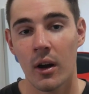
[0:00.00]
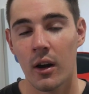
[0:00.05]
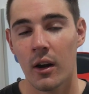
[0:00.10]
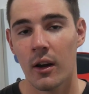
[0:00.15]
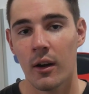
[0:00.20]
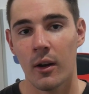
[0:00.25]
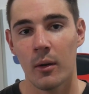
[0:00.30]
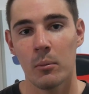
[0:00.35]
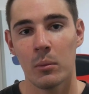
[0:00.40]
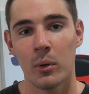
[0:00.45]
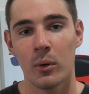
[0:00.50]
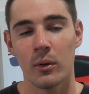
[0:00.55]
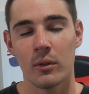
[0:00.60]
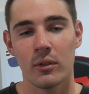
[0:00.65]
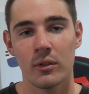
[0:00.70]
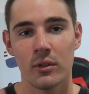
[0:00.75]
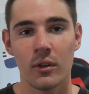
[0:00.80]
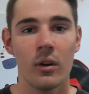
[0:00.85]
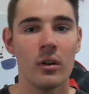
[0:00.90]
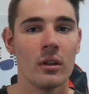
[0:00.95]
I put
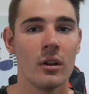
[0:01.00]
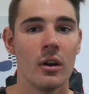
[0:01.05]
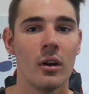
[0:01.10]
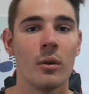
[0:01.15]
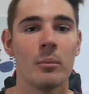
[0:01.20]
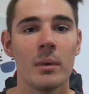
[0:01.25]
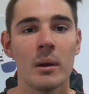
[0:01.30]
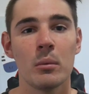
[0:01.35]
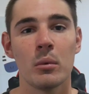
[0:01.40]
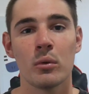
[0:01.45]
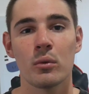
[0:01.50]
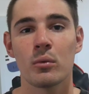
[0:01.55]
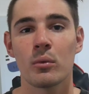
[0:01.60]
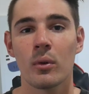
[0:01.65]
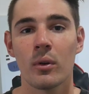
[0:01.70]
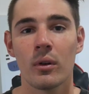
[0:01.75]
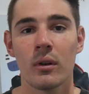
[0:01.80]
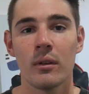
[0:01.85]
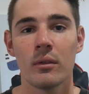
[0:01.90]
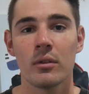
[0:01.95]
solar on people's
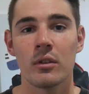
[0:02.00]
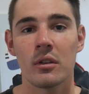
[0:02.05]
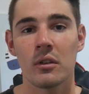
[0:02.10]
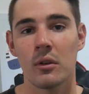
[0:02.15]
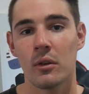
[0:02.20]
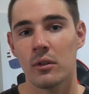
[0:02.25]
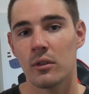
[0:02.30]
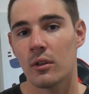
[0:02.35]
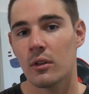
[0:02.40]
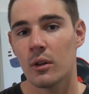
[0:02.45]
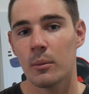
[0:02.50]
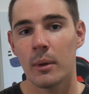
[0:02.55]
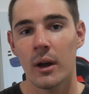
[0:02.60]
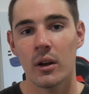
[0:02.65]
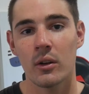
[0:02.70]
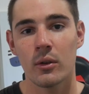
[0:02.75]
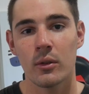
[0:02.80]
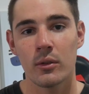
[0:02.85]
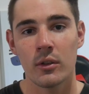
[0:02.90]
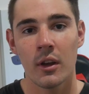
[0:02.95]
roofs, so solar
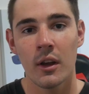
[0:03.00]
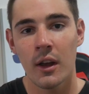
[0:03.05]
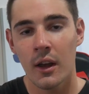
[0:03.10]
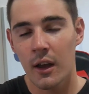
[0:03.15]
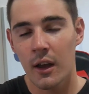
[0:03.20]
panels